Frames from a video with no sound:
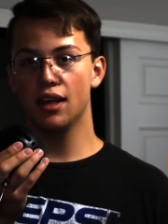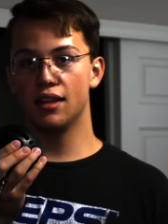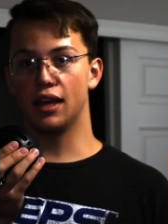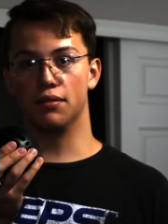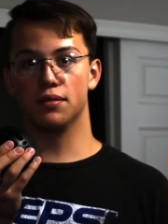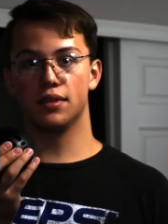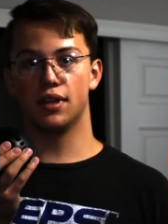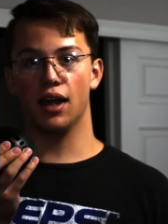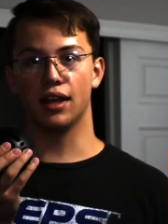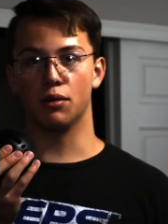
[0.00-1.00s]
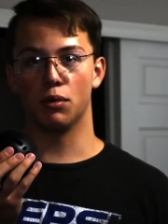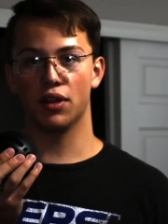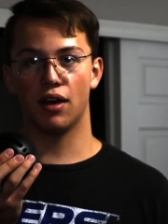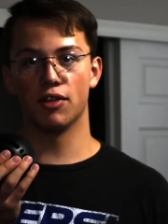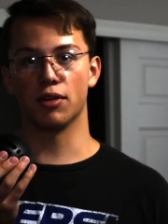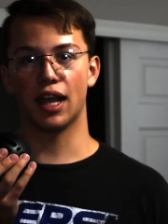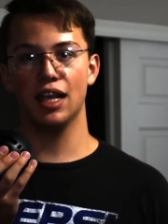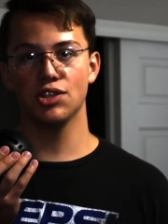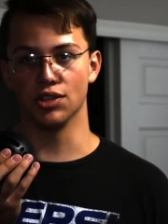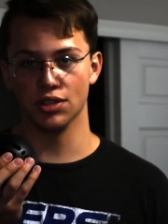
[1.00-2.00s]
They've done it with other
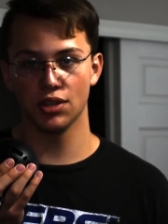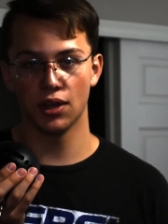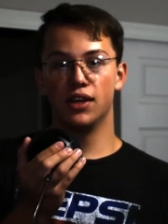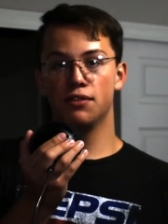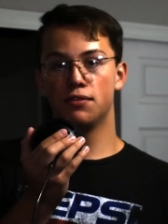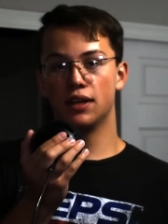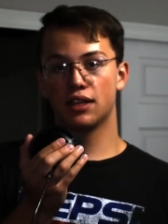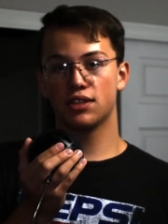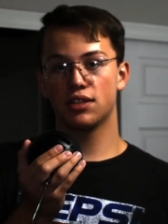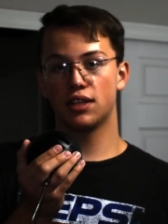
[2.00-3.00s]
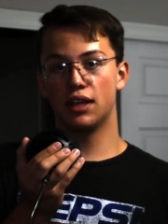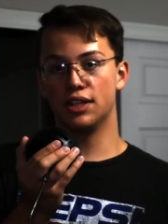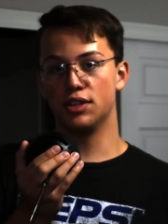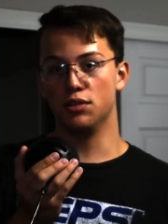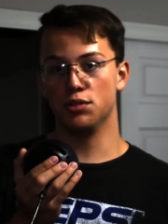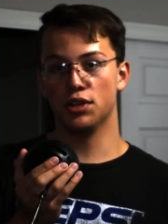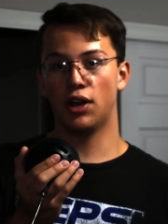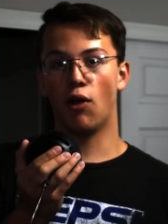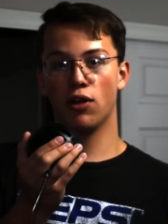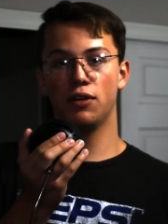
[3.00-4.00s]
cases. They've fixed issues that
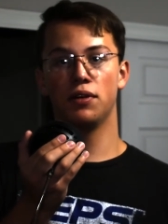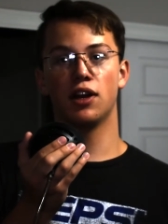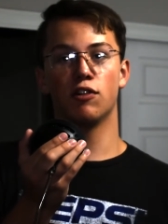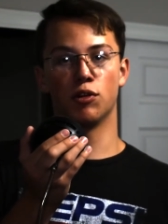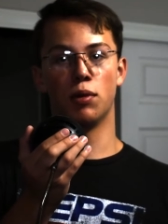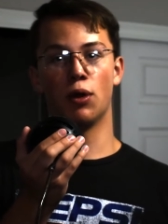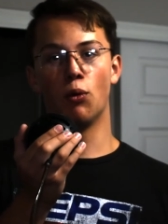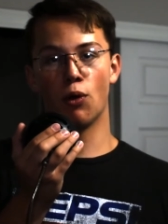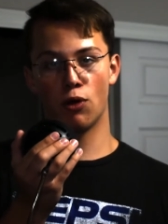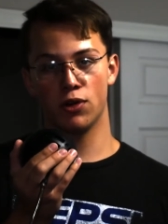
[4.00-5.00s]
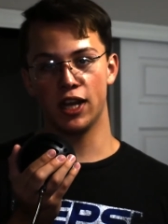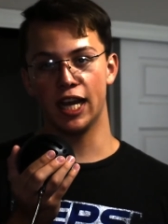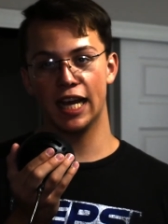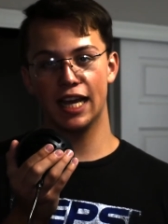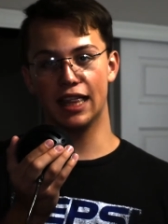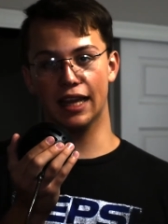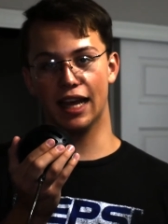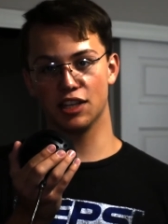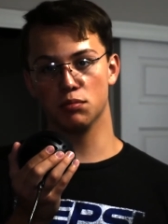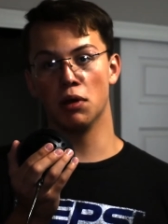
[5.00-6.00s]
aren't even covered by warranty in the
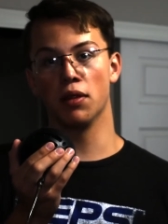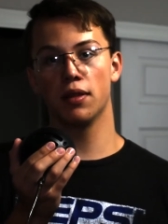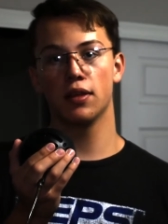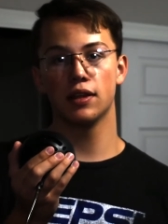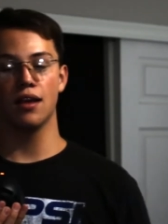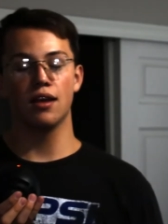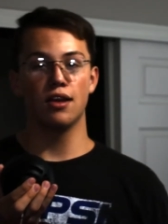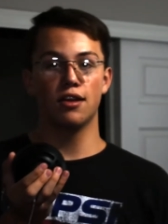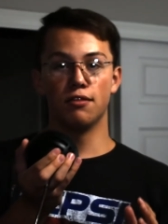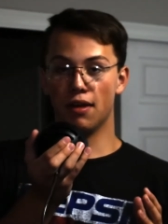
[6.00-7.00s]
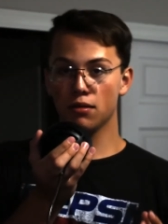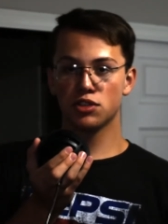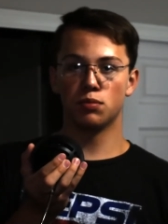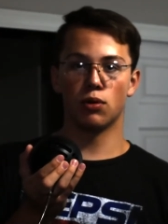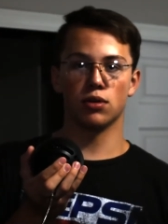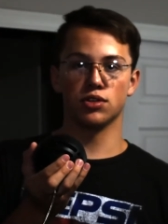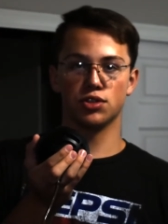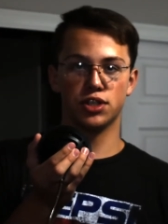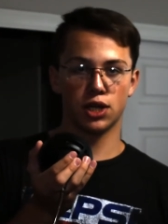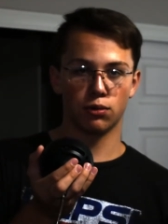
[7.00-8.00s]
last month. Valve support is
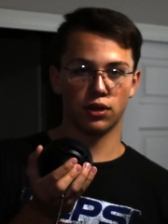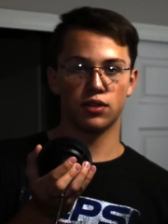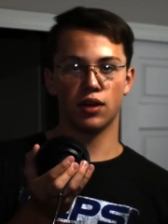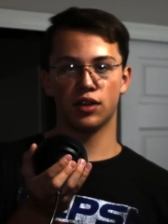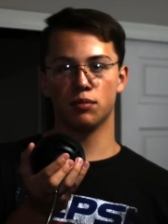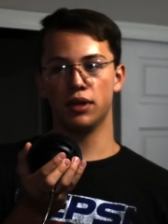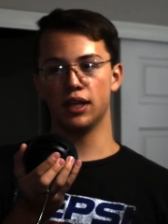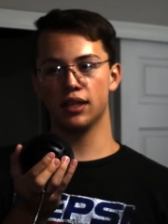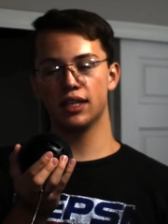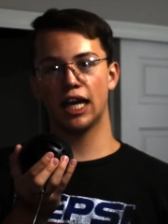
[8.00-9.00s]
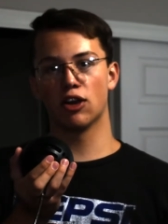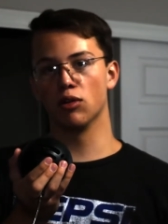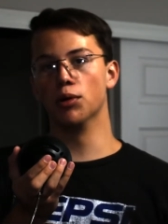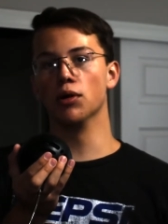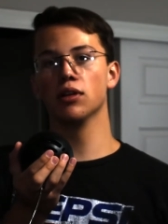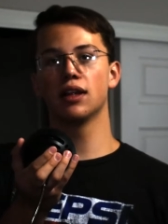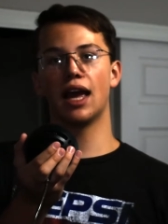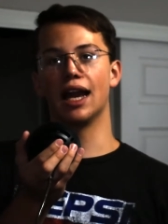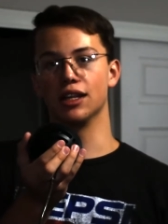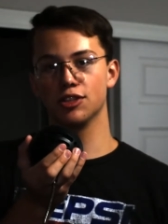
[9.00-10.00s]
generally thought to be terrible
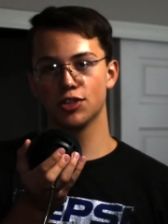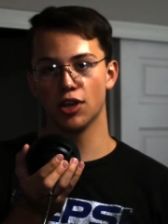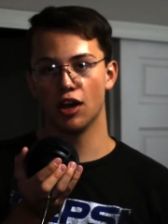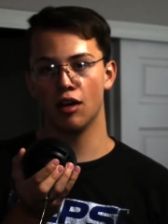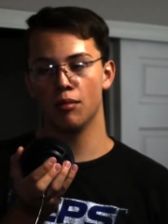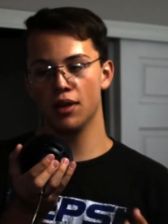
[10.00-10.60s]
at its job,